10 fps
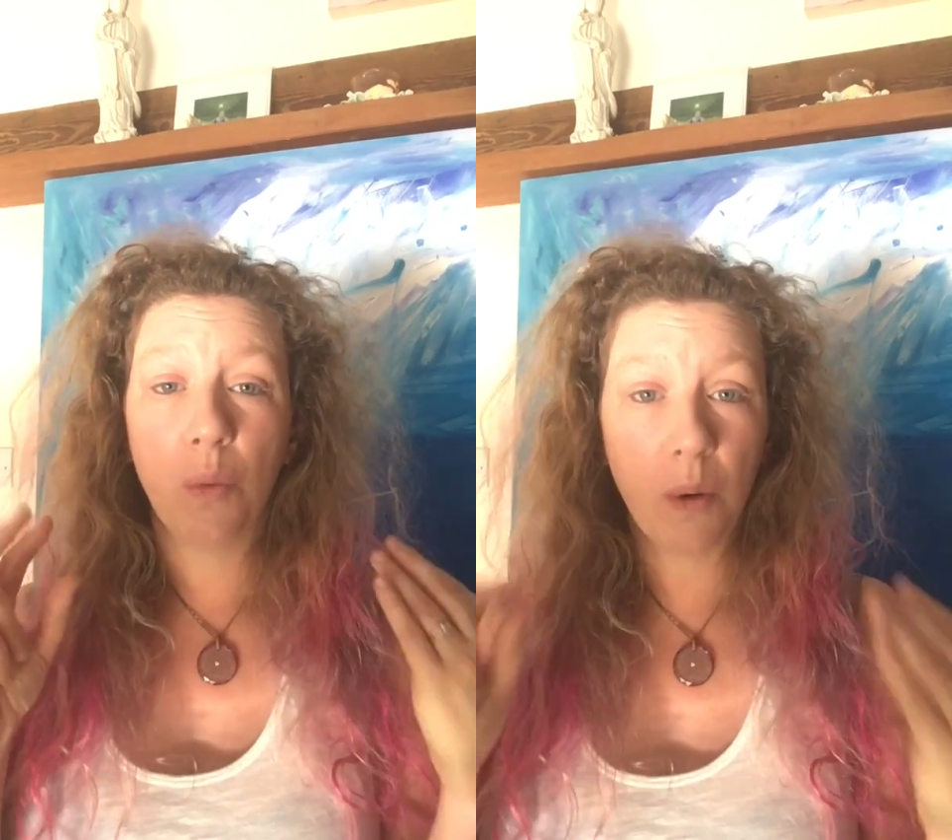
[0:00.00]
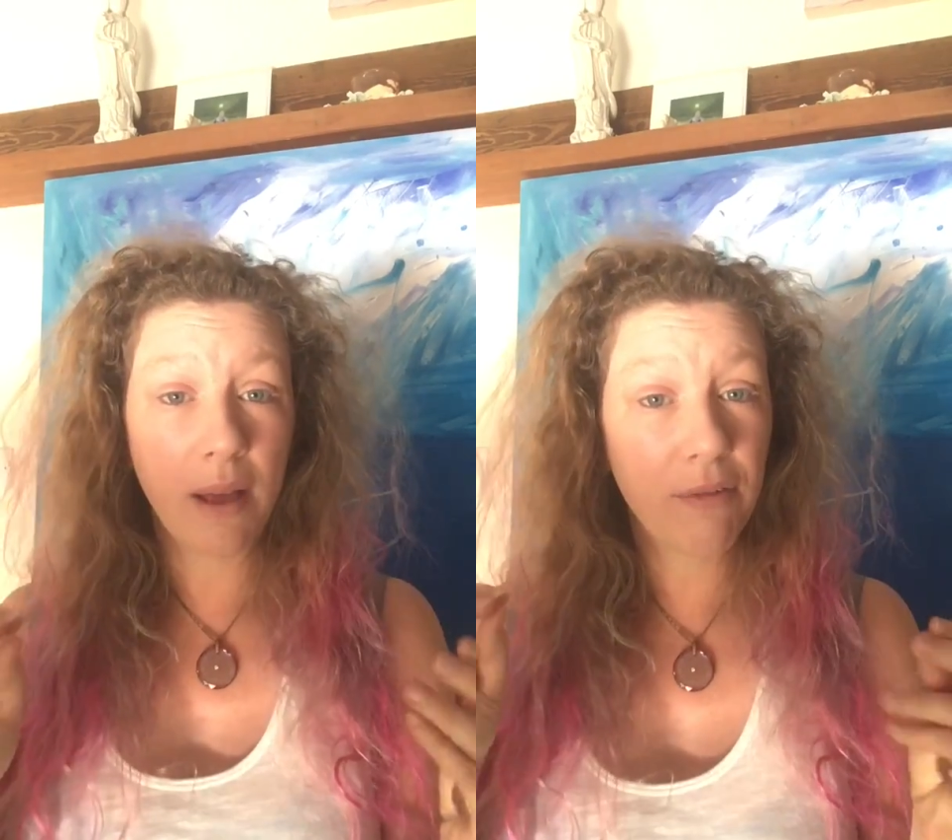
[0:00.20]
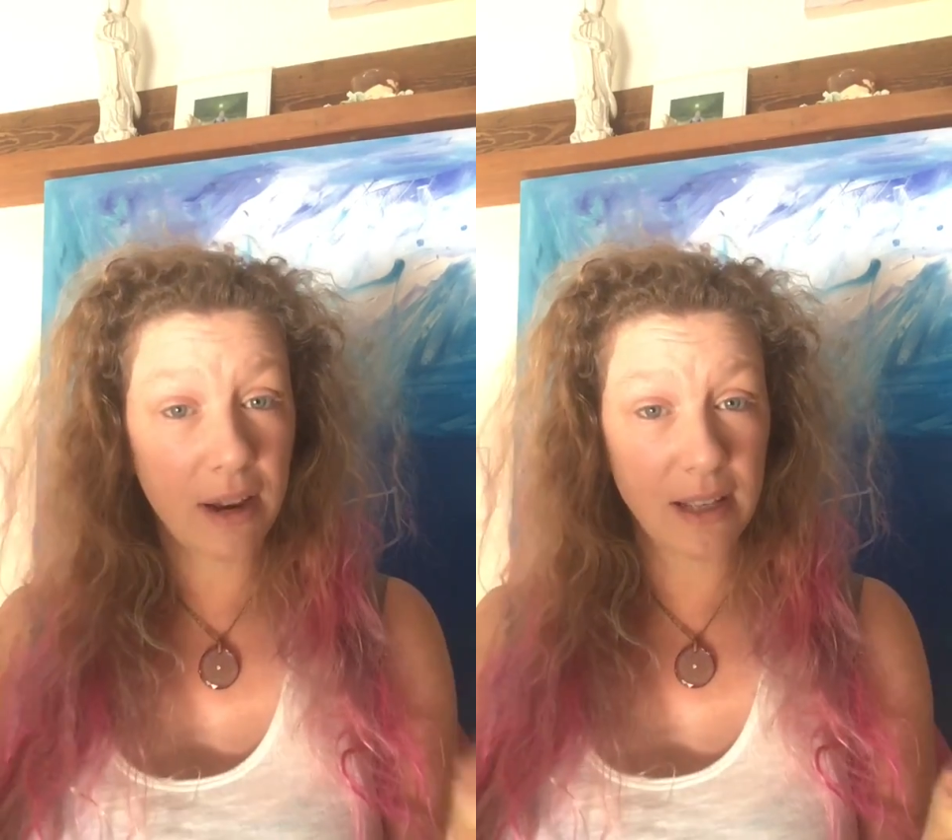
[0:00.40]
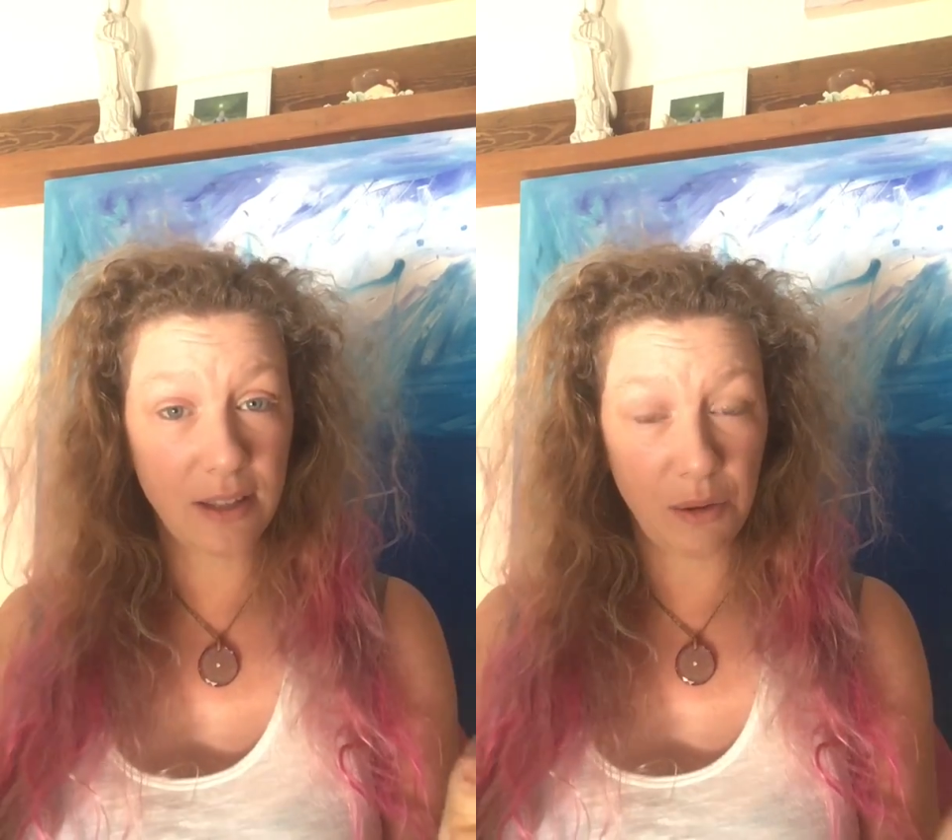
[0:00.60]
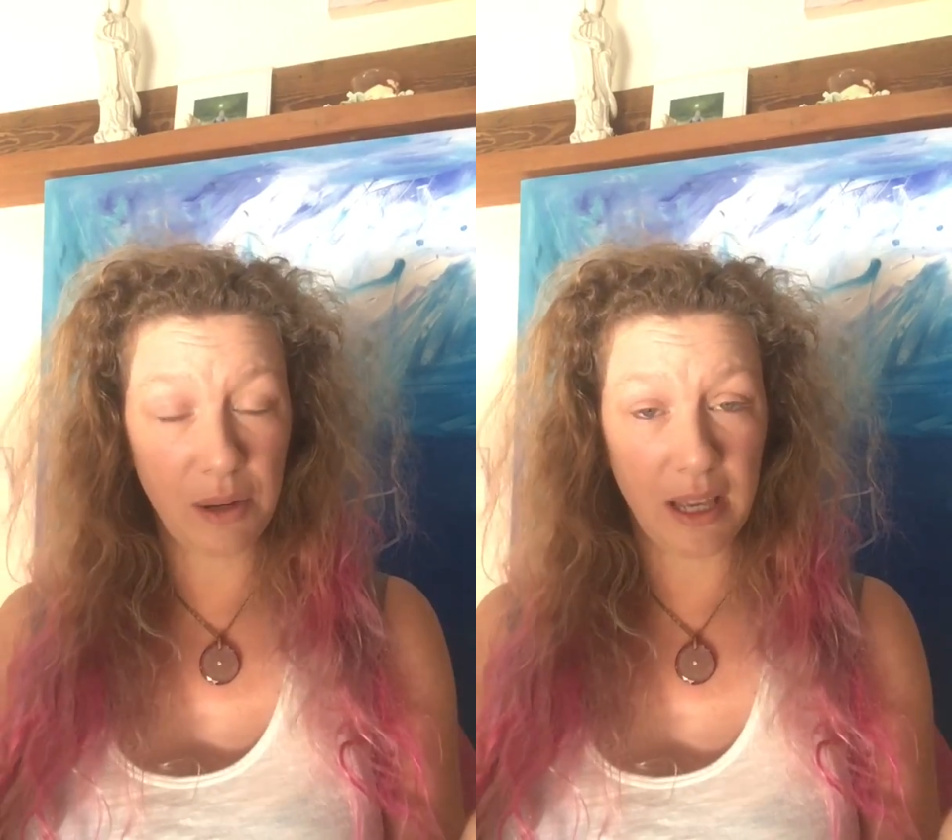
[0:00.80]
whatever it
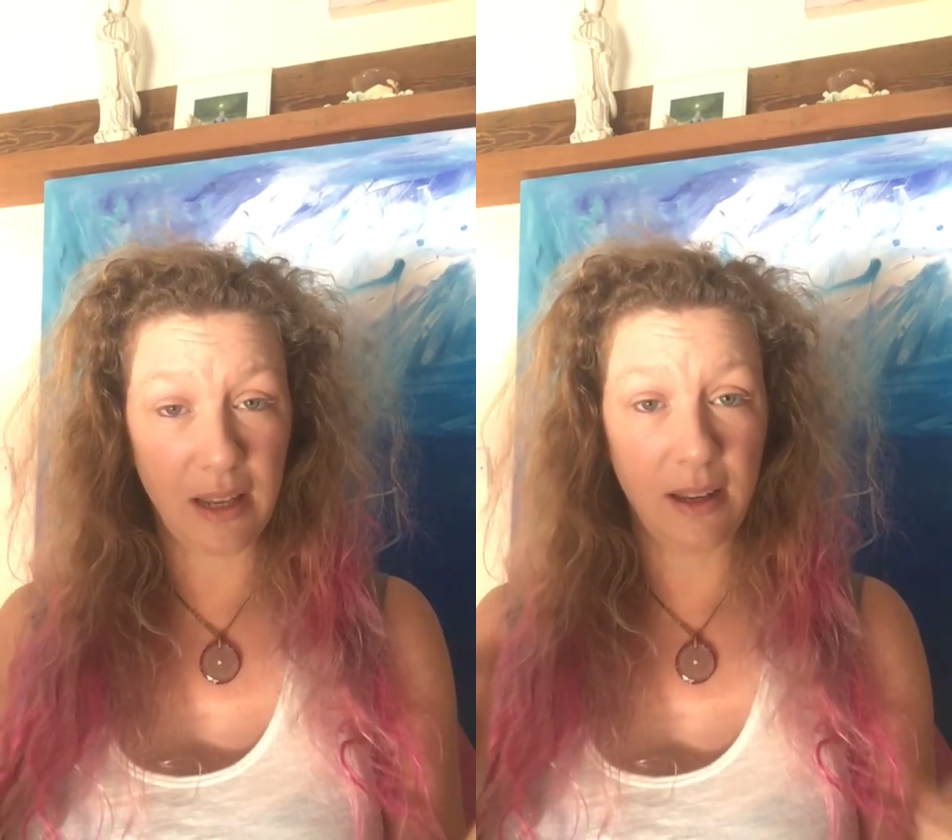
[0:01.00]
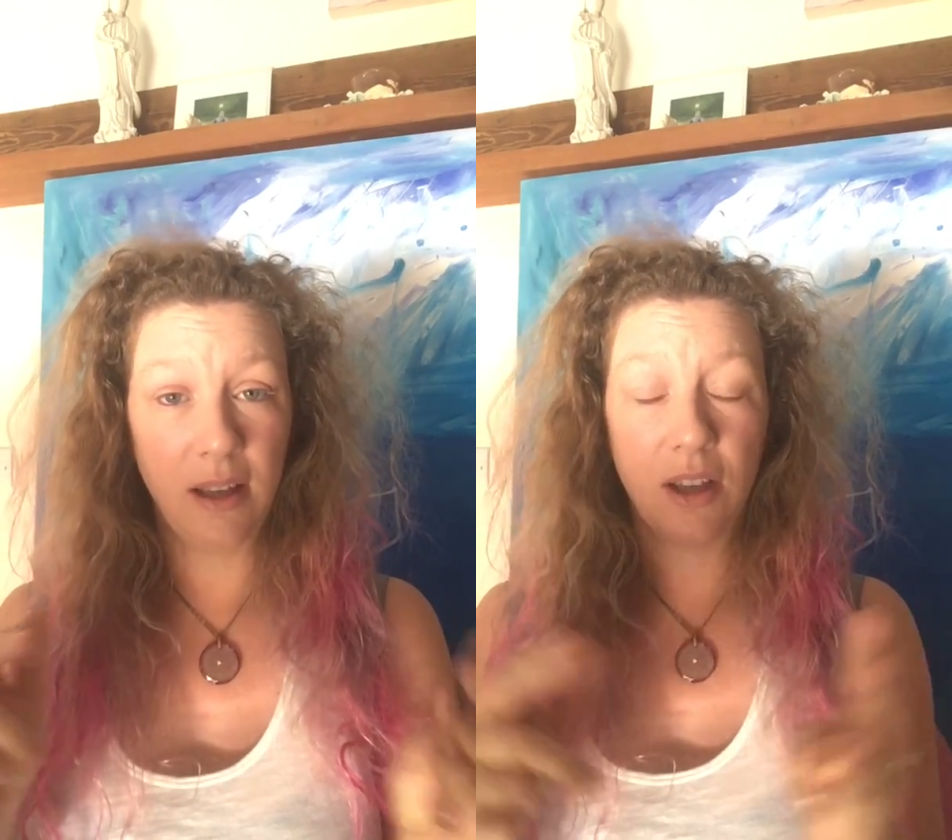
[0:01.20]
is you need,